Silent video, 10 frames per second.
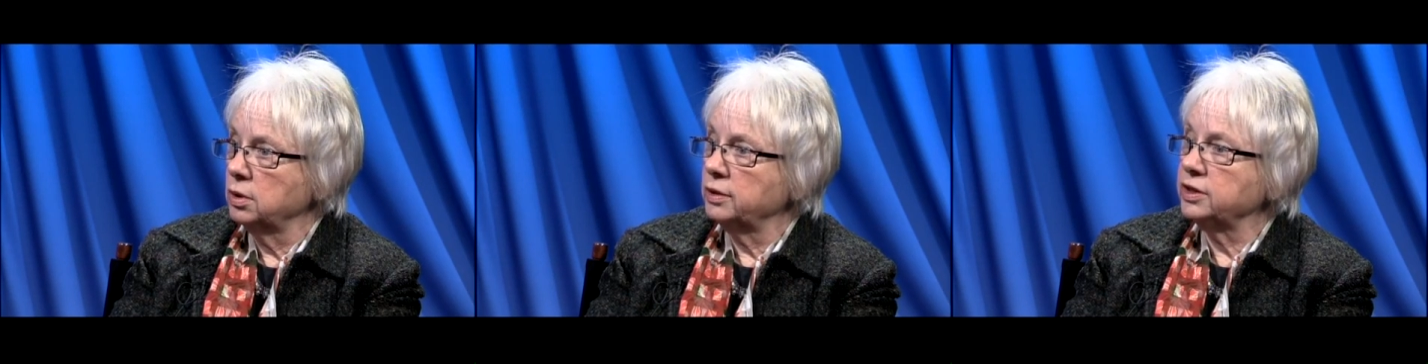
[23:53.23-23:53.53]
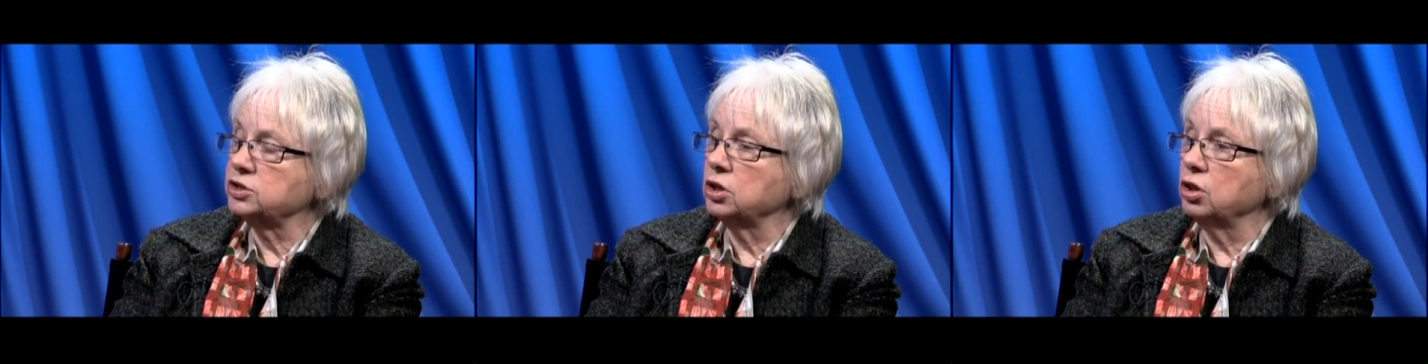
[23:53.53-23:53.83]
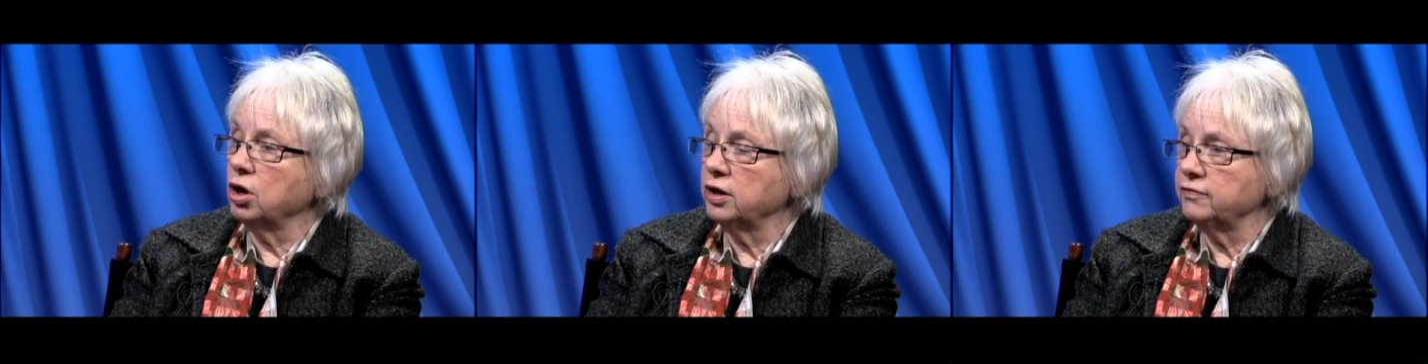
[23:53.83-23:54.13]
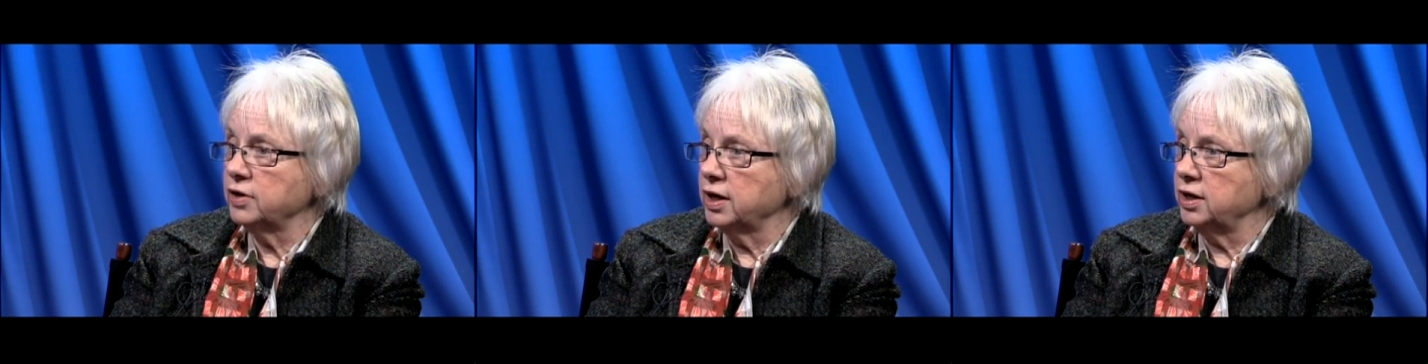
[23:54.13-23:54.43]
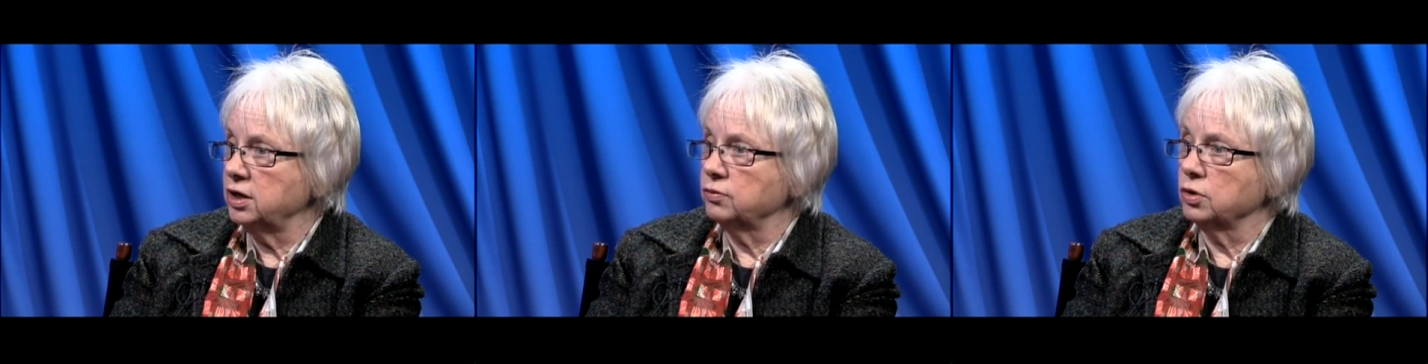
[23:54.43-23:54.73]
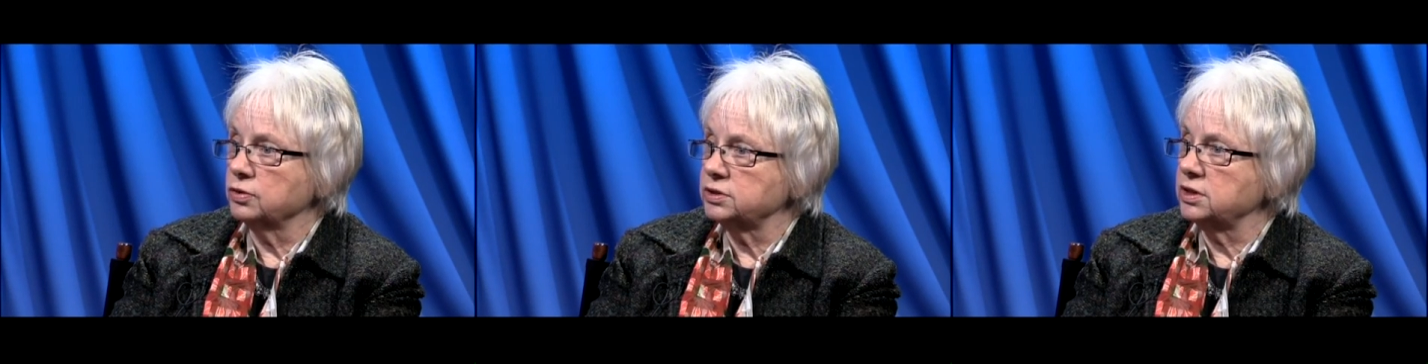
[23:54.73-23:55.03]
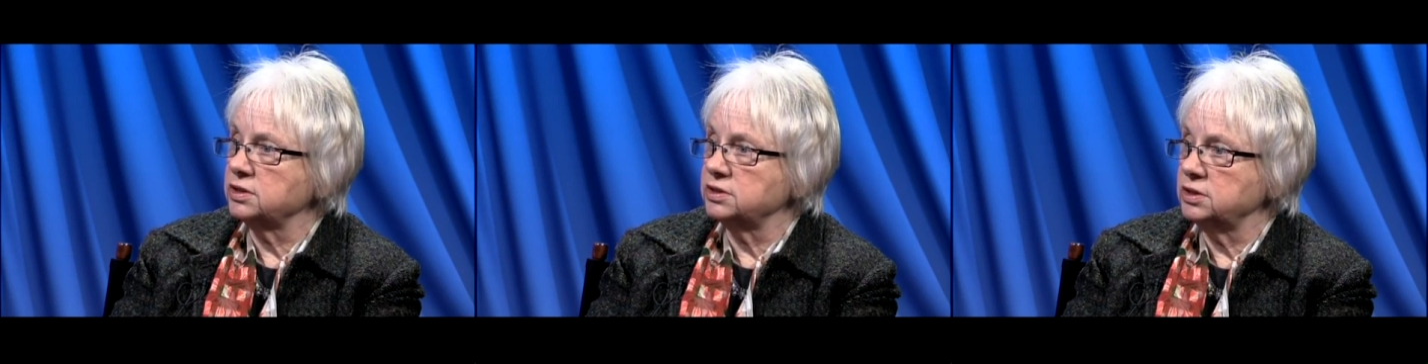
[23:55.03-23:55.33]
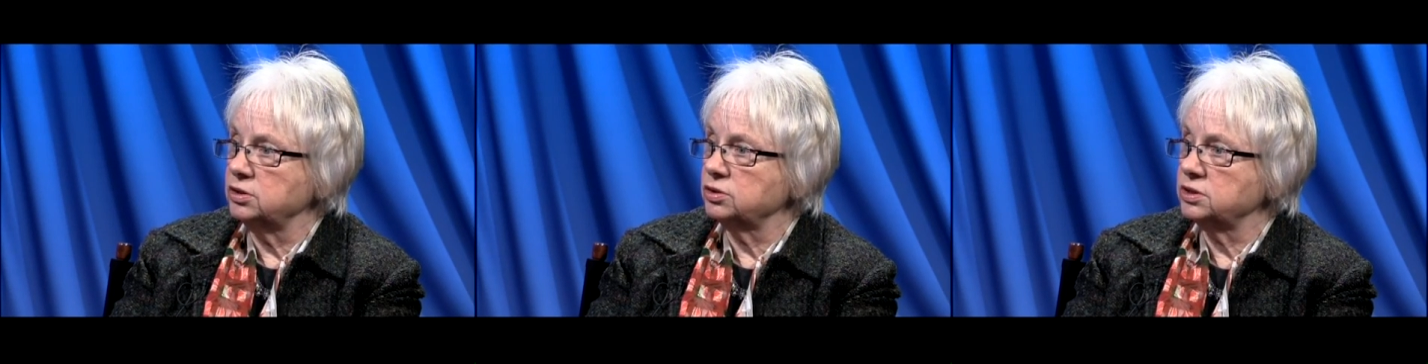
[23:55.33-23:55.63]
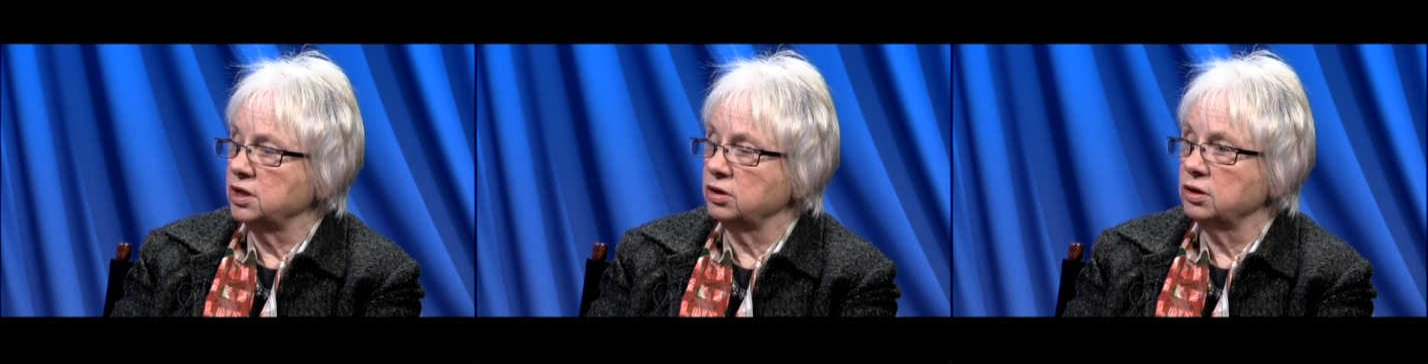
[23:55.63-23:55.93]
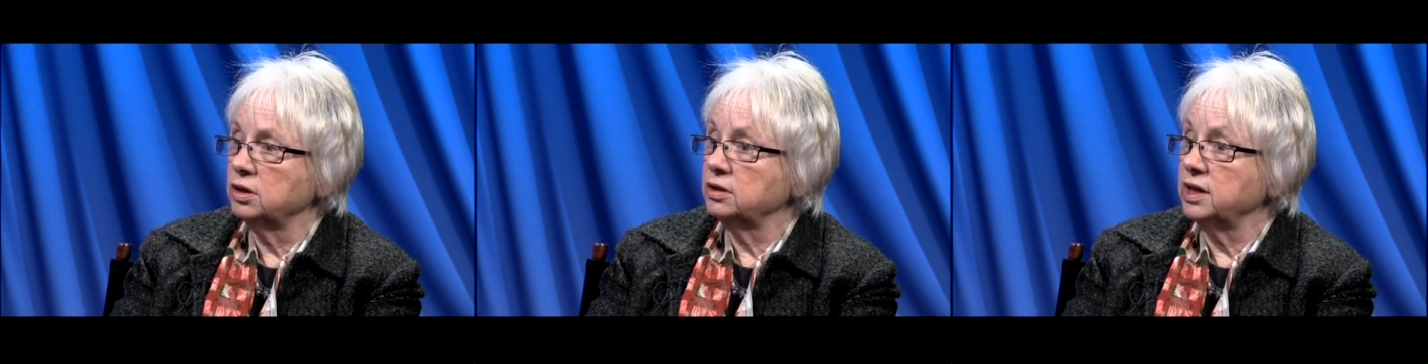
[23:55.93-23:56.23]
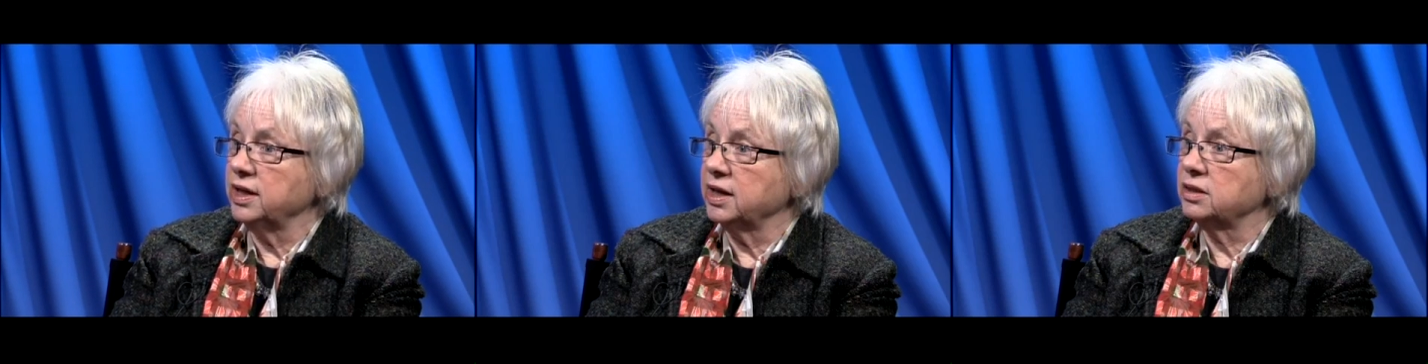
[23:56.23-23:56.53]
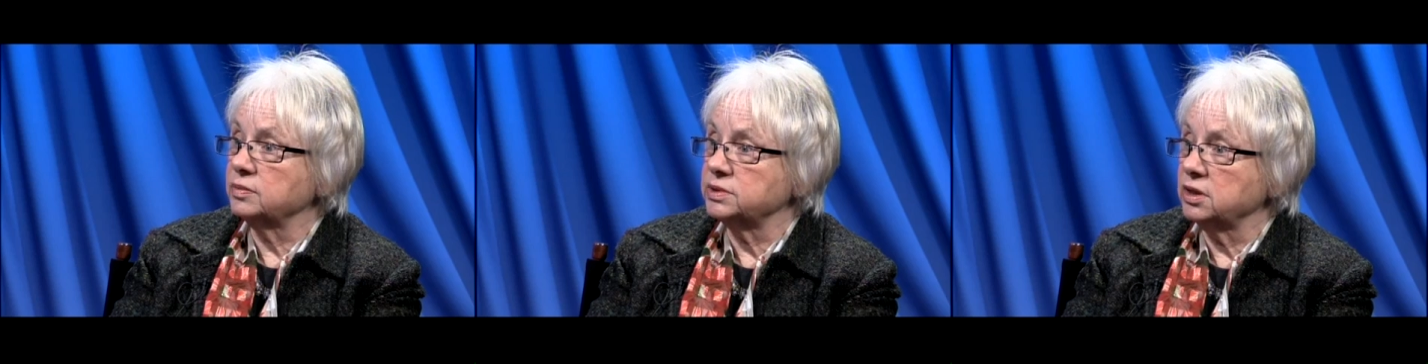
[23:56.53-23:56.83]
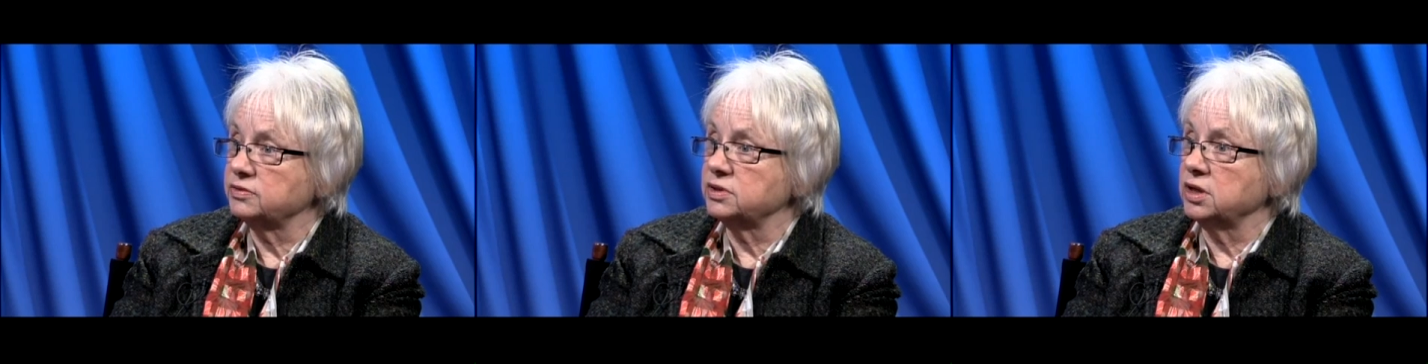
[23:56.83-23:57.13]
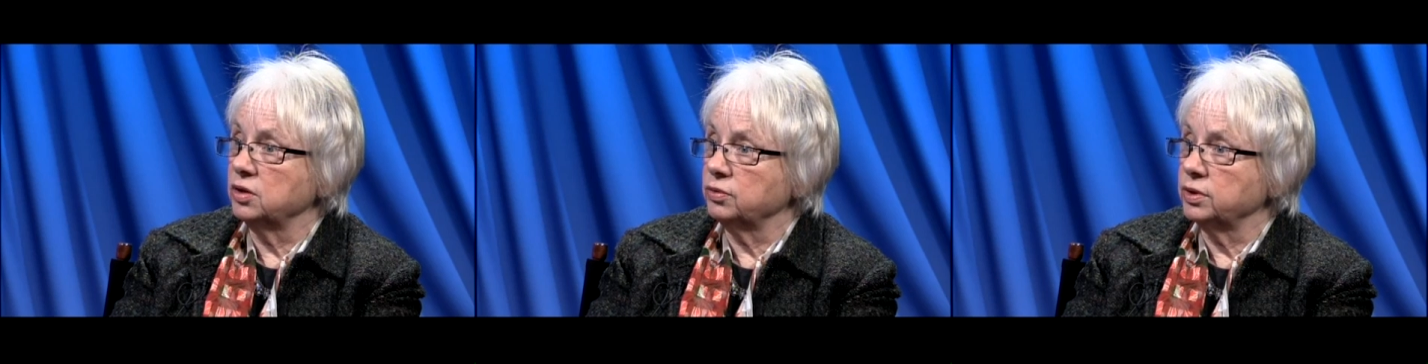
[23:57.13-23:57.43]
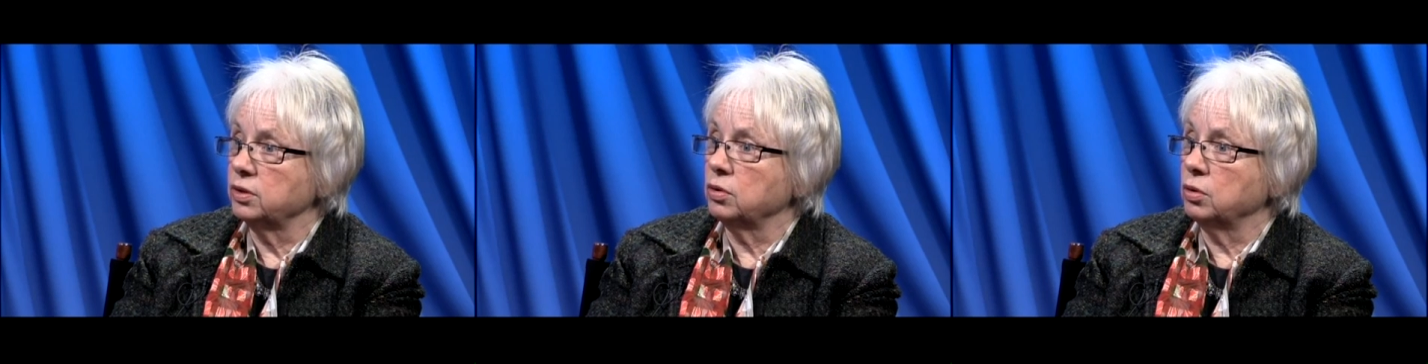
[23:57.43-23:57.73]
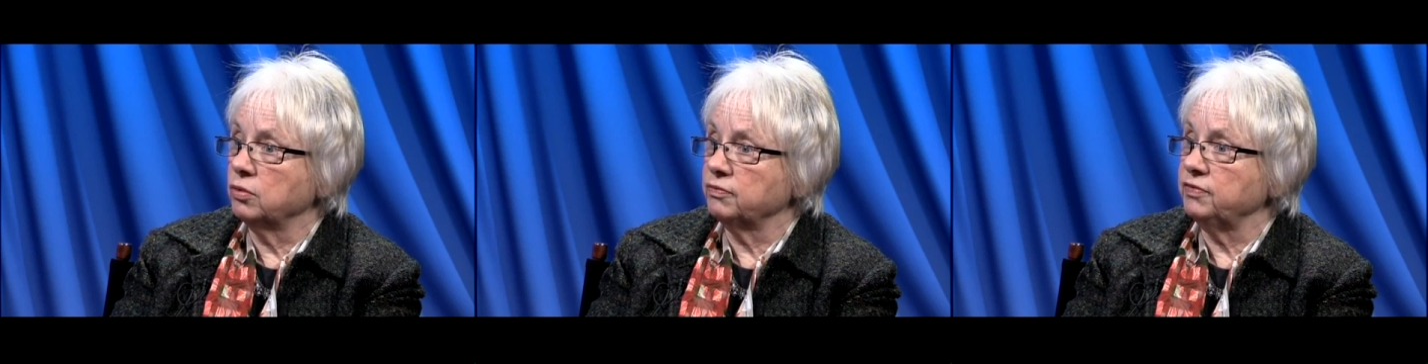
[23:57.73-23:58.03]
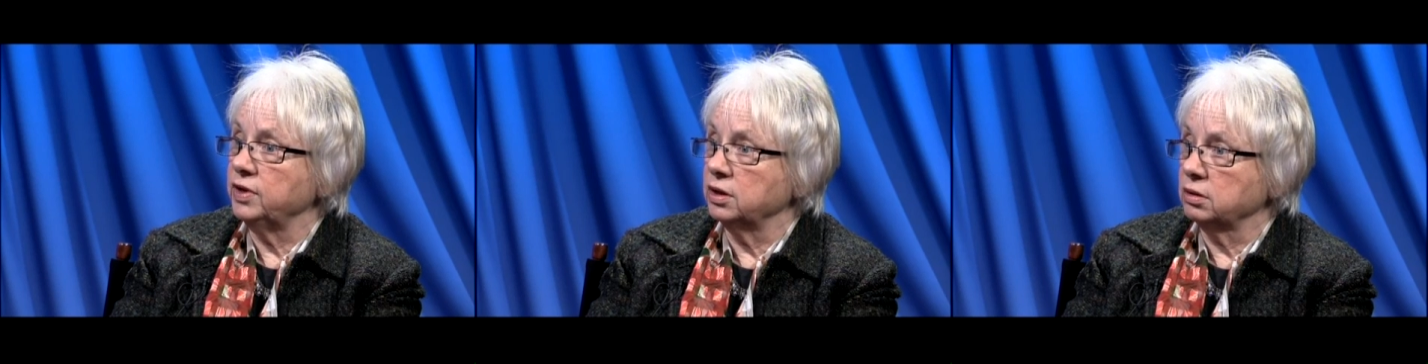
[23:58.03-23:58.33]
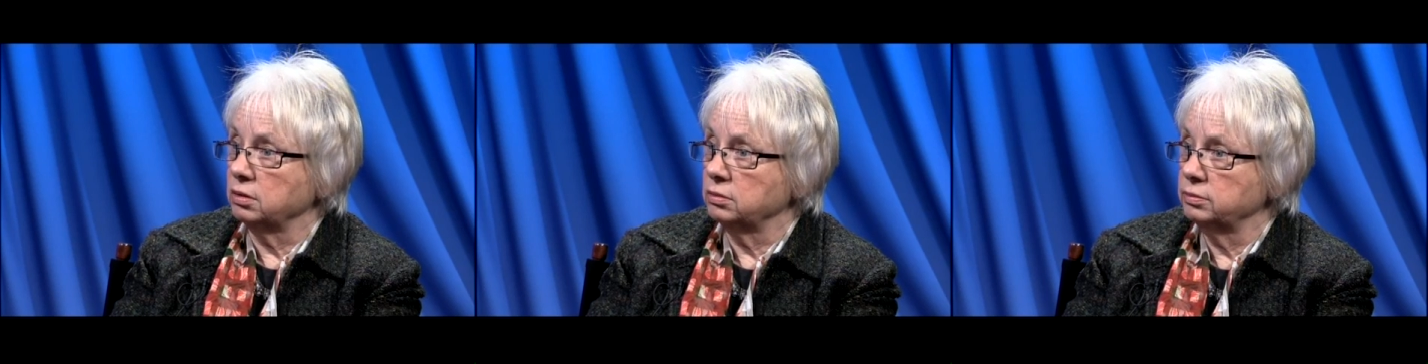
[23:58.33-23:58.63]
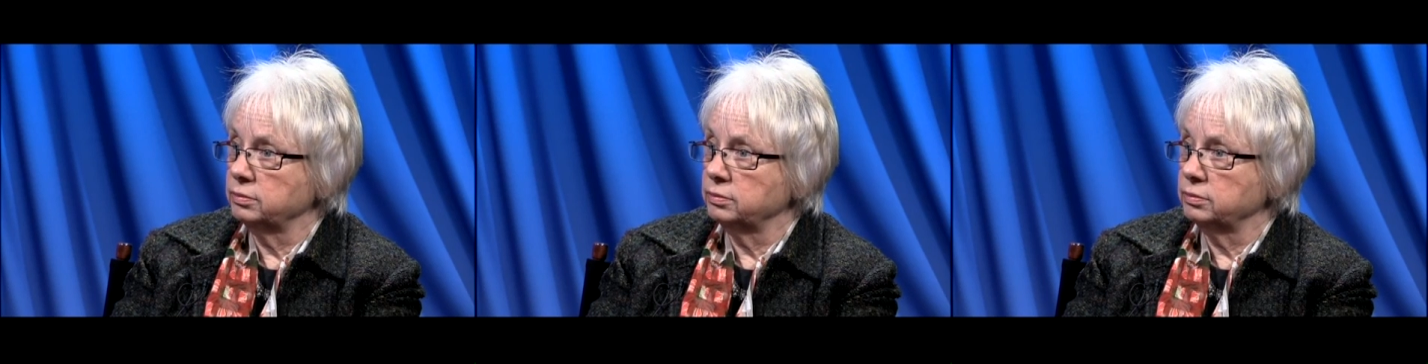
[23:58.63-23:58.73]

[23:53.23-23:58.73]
There's a lot of 90-year-olds at the senior center. They get themselves there with their own vehicle.